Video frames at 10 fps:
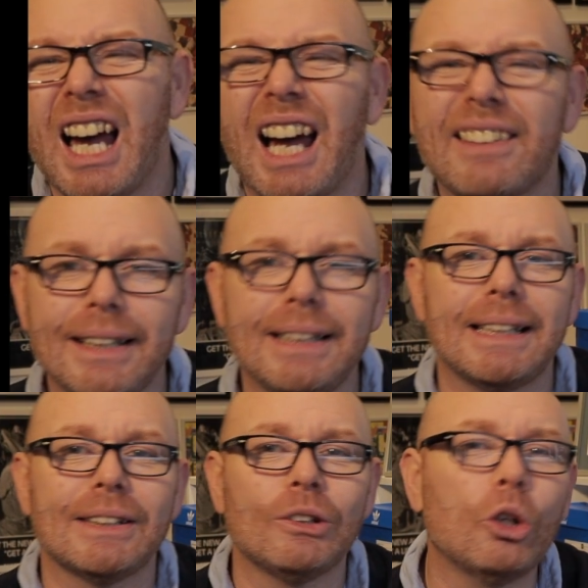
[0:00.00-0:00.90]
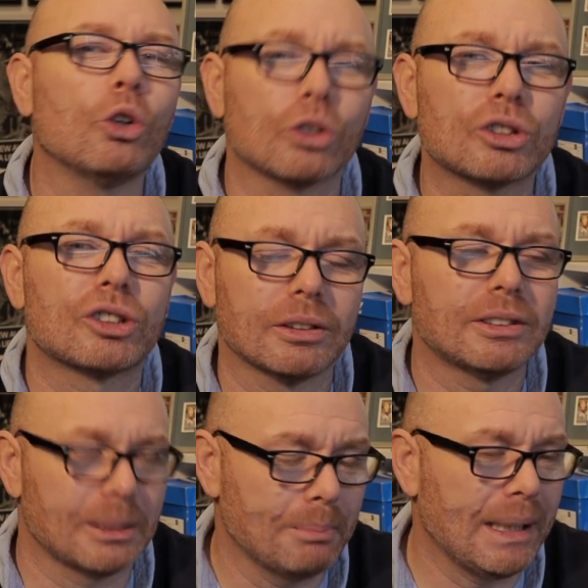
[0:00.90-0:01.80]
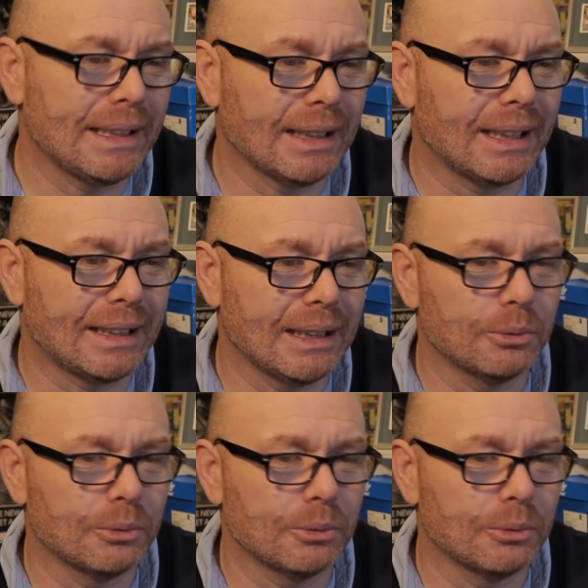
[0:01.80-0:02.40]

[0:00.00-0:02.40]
I think it looked to me like